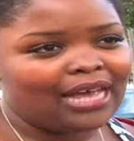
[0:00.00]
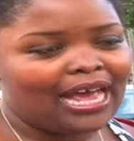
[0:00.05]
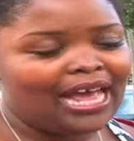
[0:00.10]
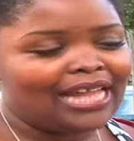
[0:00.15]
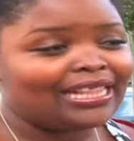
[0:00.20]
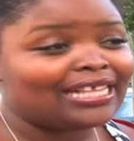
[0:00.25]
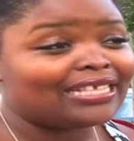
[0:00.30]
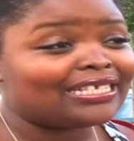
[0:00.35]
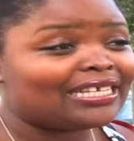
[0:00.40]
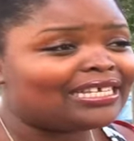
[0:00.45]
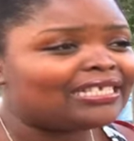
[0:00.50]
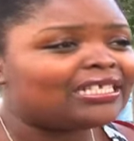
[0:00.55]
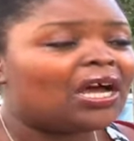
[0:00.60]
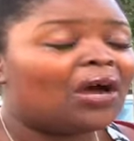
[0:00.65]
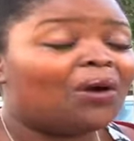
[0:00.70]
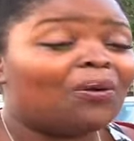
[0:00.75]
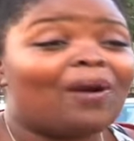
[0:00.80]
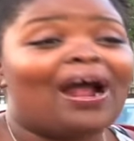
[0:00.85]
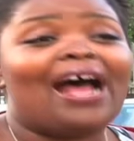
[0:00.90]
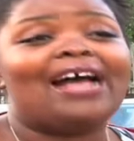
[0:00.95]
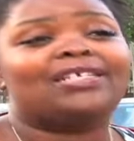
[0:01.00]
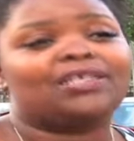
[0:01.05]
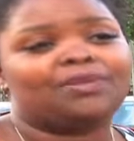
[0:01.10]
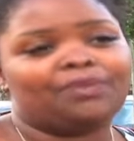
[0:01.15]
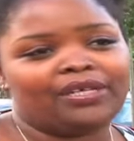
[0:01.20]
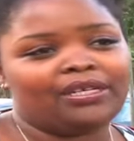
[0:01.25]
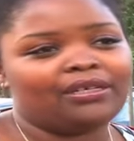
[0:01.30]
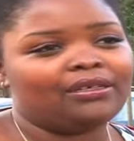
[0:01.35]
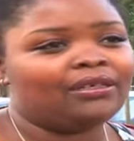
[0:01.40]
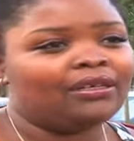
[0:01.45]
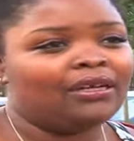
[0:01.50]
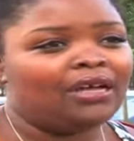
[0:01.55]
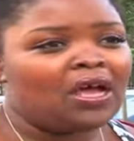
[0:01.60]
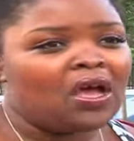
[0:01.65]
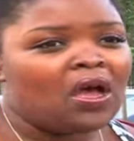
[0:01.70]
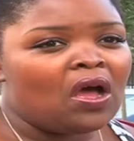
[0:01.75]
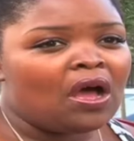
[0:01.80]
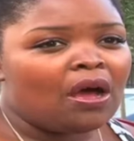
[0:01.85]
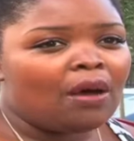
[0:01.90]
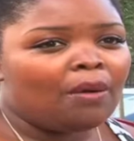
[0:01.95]
And this is harassment.
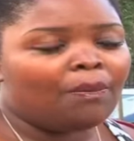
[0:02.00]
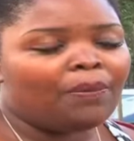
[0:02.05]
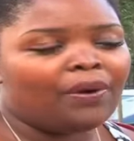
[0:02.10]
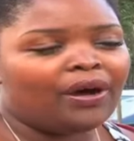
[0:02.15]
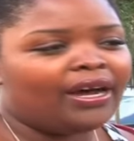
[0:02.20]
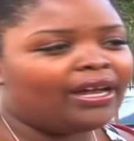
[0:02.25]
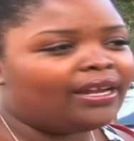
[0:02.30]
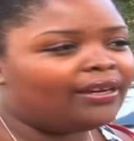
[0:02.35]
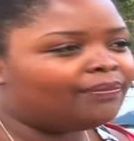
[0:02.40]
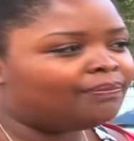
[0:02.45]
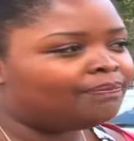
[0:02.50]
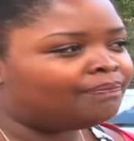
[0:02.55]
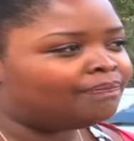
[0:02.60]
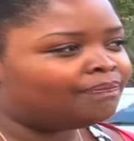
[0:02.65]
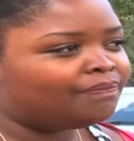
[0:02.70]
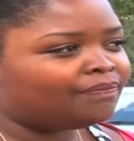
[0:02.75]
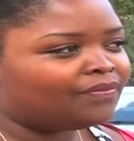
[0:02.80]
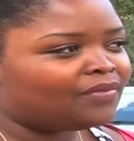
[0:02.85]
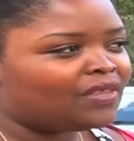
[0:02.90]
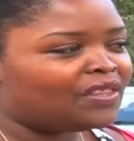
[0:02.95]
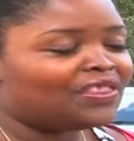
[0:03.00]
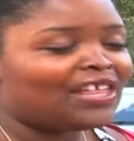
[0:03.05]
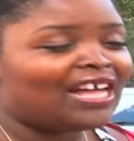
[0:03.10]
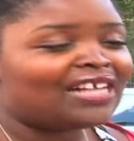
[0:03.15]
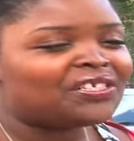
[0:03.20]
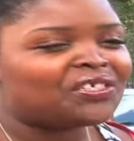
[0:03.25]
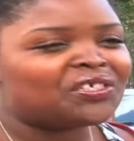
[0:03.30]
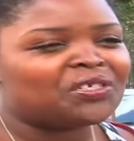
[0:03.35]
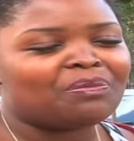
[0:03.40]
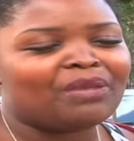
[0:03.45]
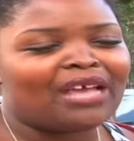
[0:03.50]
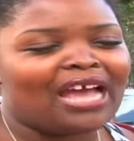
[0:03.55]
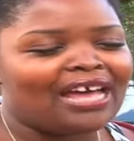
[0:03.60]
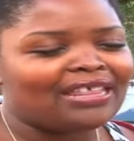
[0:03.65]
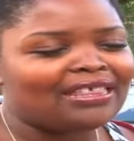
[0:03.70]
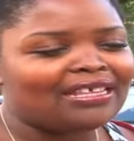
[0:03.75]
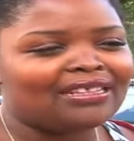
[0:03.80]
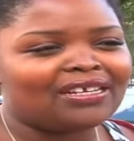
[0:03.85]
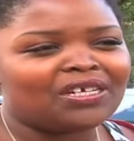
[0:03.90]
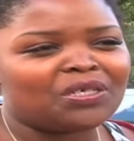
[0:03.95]
But that's just me. I
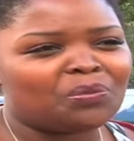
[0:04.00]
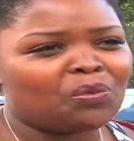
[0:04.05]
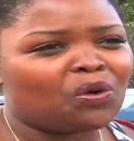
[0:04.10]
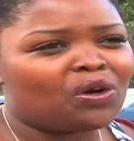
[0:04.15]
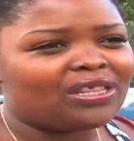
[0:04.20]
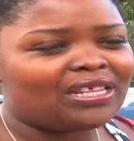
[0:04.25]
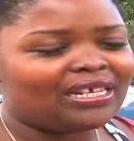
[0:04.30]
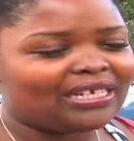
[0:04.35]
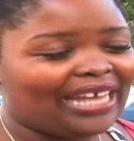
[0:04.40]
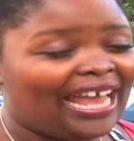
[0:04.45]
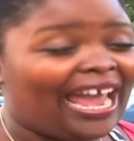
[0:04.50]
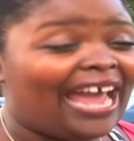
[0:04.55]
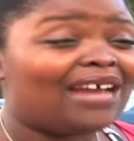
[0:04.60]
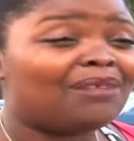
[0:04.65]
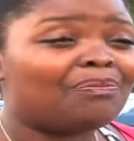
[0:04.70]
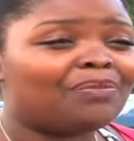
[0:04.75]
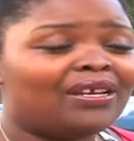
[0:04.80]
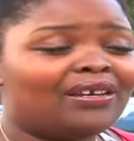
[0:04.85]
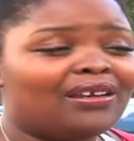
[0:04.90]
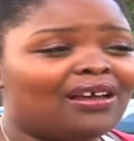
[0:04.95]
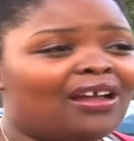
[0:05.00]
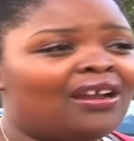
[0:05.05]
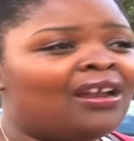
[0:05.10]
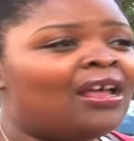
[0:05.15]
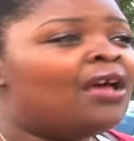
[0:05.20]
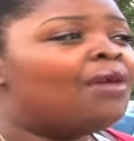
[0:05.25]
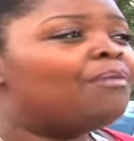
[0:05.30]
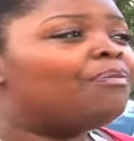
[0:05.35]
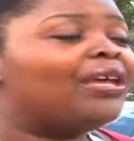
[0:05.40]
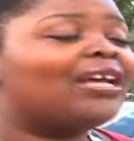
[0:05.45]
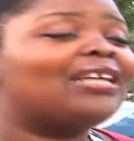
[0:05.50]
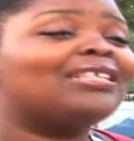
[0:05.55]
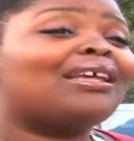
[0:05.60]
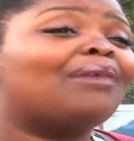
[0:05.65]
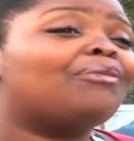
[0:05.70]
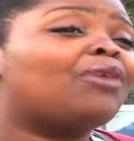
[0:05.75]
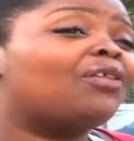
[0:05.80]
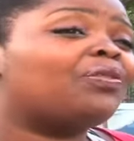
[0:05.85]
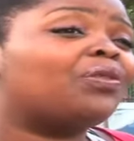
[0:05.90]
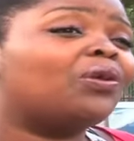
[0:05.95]
think there's more that can be done because
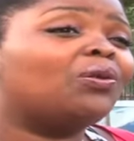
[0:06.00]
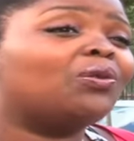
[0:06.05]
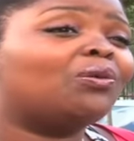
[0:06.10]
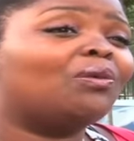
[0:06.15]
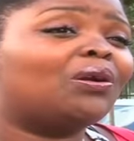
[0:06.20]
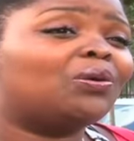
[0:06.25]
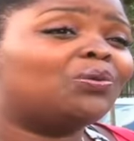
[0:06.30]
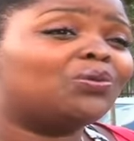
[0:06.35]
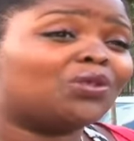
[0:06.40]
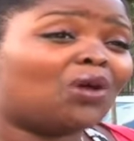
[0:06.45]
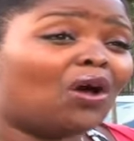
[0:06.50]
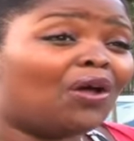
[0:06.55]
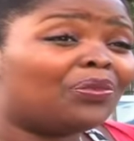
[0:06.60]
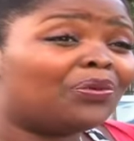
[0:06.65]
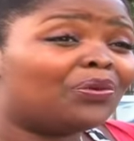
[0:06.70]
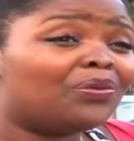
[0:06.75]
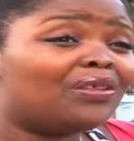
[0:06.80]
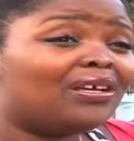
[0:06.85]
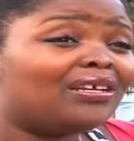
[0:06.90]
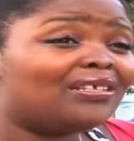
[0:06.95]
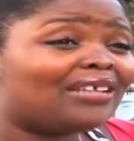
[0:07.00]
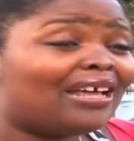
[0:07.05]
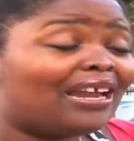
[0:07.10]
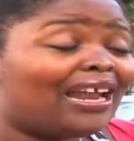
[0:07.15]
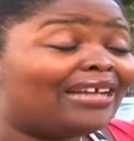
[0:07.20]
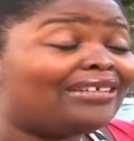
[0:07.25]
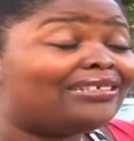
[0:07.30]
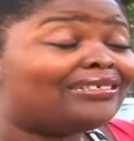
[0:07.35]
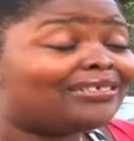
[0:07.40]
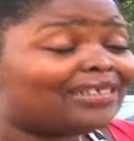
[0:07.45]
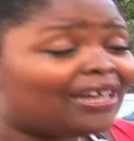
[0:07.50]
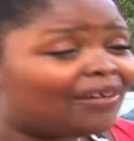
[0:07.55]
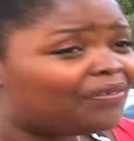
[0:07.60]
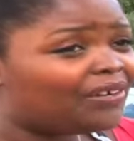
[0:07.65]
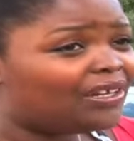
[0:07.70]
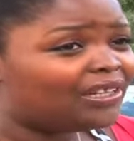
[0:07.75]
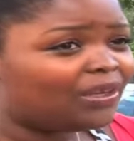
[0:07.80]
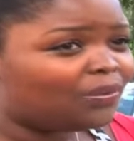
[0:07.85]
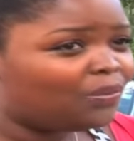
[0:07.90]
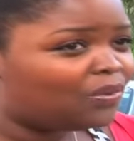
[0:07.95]
I'm not the only one who's gone through this, and I
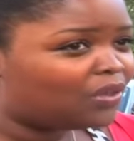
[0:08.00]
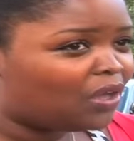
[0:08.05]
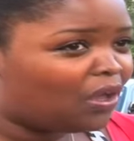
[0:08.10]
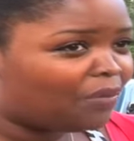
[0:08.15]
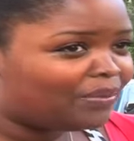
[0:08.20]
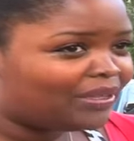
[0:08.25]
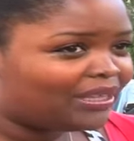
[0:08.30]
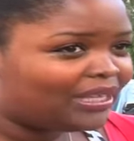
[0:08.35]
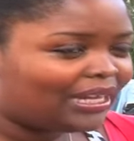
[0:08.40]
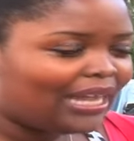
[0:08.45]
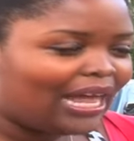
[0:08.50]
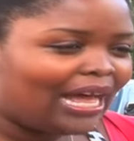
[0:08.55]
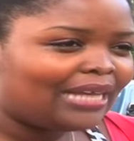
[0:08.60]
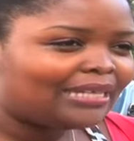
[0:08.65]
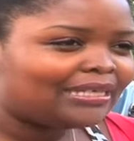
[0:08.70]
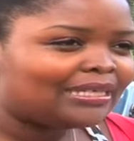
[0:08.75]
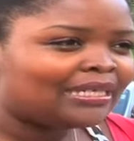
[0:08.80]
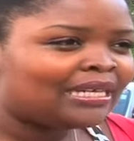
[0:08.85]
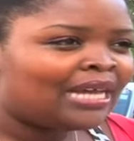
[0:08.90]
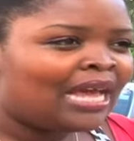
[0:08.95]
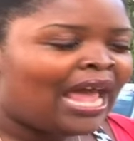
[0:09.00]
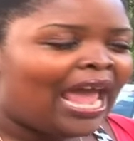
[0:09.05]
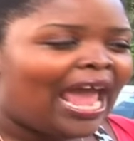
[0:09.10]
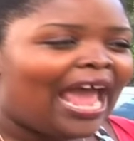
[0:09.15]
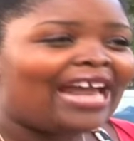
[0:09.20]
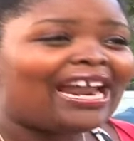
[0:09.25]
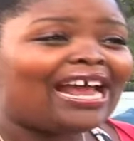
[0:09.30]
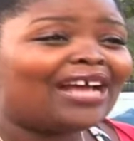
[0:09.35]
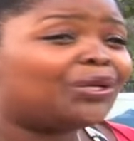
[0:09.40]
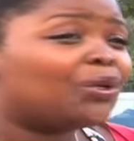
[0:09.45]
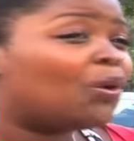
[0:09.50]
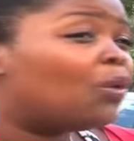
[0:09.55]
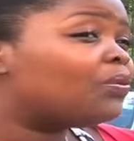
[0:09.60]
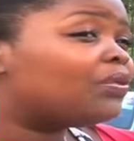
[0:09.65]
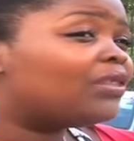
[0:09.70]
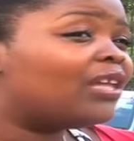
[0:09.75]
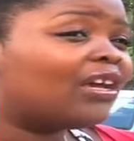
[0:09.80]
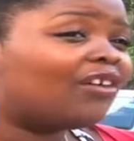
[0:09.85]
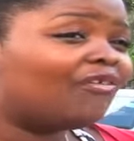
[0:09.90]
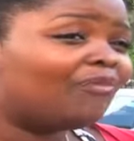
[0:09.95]
definitely will not be the last. And I
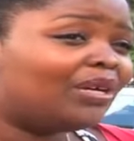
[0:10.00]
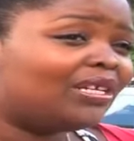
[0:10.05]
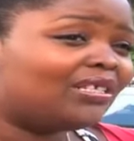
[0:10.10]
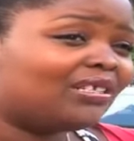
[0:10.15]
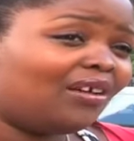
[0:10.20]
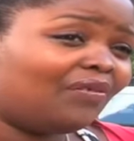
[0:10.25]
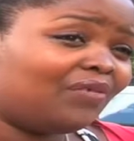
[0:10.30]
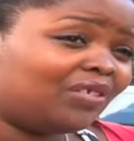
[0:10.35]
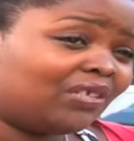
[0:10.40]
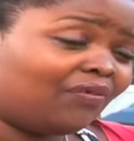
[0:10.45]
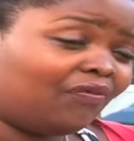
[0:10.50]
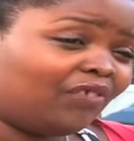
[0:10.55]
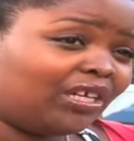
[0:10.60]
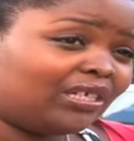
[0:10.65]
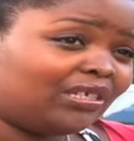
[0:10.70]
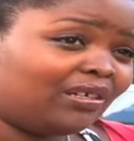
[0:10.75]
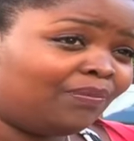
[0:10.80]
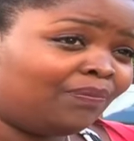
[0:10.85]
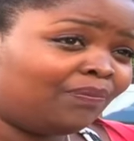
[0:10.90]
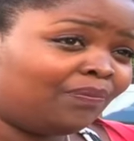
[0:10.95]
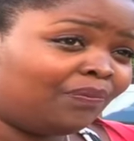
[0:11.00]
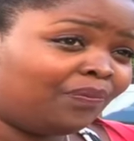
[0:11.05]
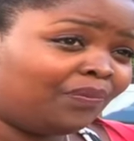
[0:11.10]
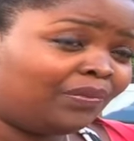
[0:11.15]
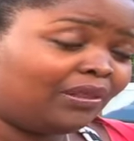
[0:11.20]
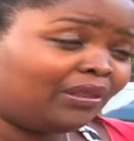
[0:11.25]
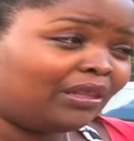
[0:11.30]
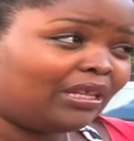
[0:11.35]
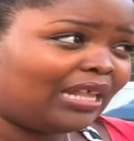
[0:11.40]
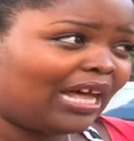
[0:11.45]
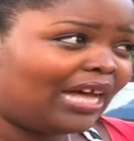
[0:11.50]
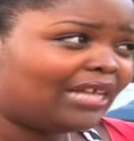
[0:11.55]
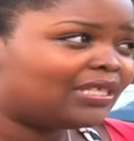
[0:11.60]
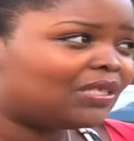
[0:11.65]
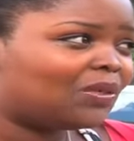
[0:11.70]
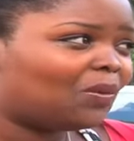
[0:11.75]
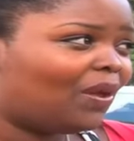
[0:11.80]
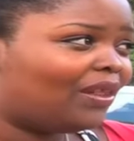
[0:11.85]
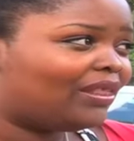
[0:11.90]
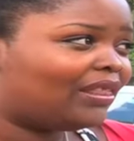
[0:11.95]
don't think of myself as a victim. That's
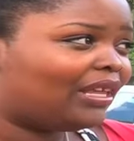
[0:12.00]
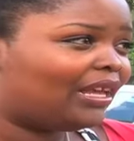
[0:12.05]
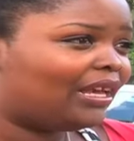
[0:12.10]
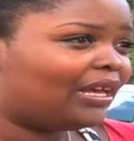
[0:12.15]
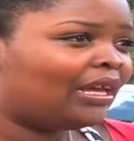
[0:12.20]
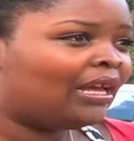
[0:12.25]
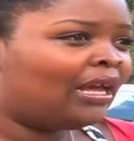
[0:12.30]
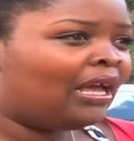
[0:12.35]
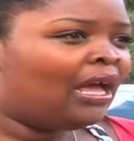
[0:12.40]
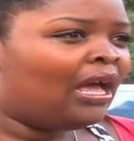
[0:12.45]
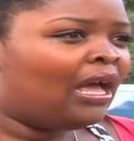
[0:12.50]
the one thing.